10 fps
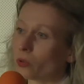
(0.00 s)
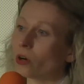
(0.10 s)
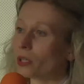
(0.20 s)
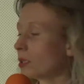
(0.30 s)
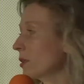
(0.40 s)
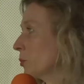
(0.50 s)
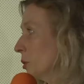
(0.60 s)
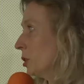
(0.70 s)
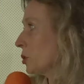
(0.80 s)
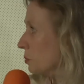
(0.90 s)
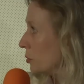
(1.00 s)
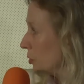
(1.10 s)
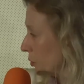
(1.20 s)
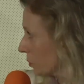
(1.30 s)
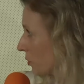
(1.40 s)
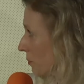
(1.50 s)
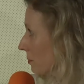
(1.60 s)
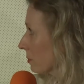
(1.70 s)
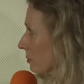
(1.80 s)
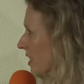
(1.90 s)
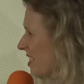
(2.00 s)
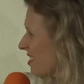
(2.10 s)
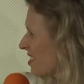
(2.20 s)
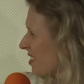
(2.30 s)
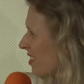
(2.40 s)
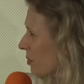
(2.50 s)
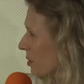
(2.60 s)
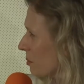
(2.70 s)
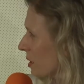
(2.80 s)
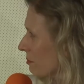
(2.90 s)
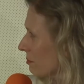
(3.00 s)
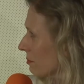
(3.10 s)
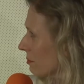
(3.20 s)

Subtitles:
content that we need to produce. Is this clear what I mean?